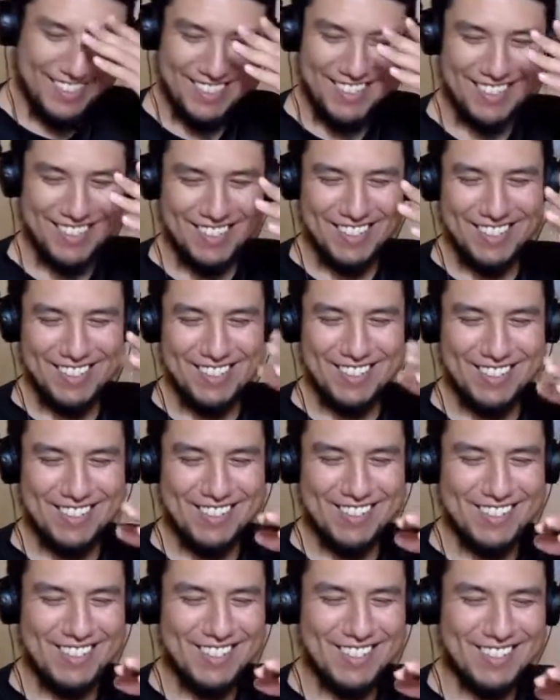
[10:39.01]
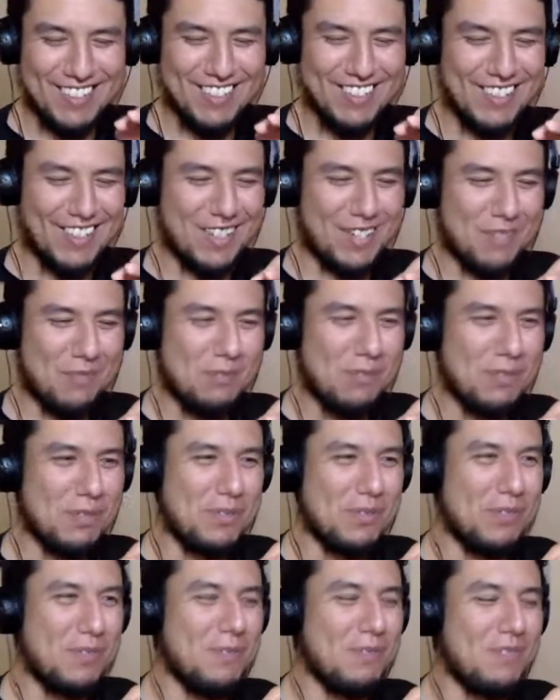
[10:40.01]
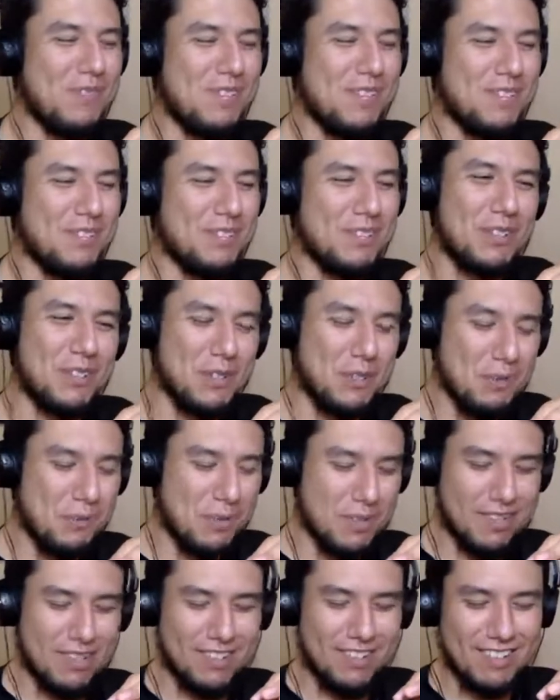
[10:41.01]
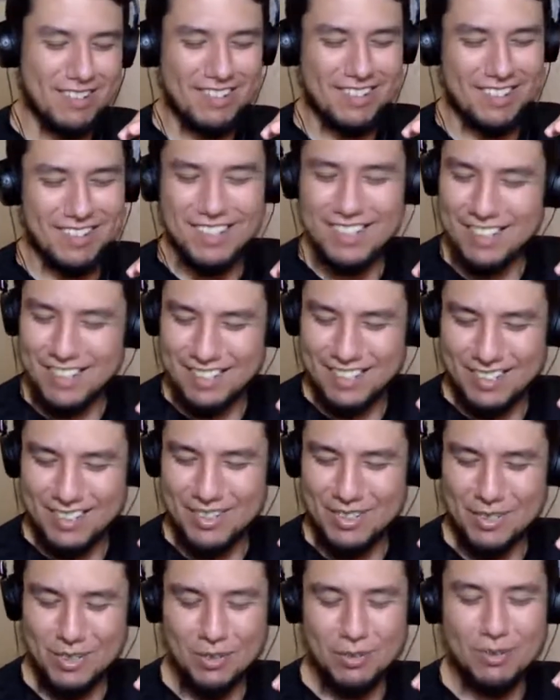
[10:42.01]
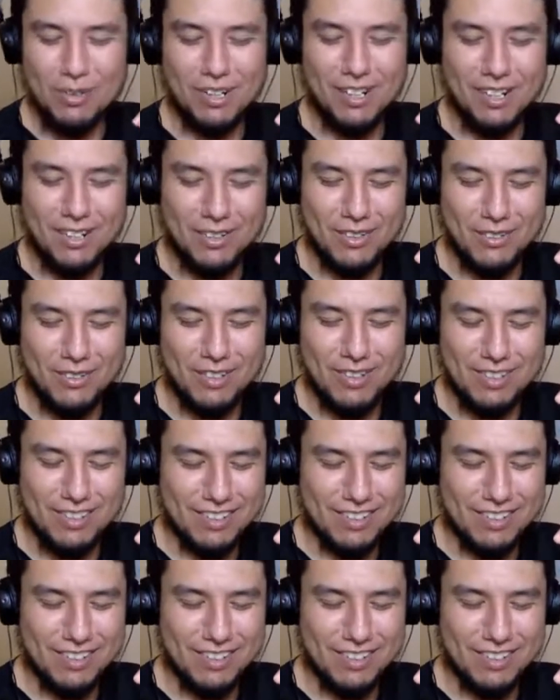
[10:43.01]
He doesn't think like Splatoon fans are human. Oh wow.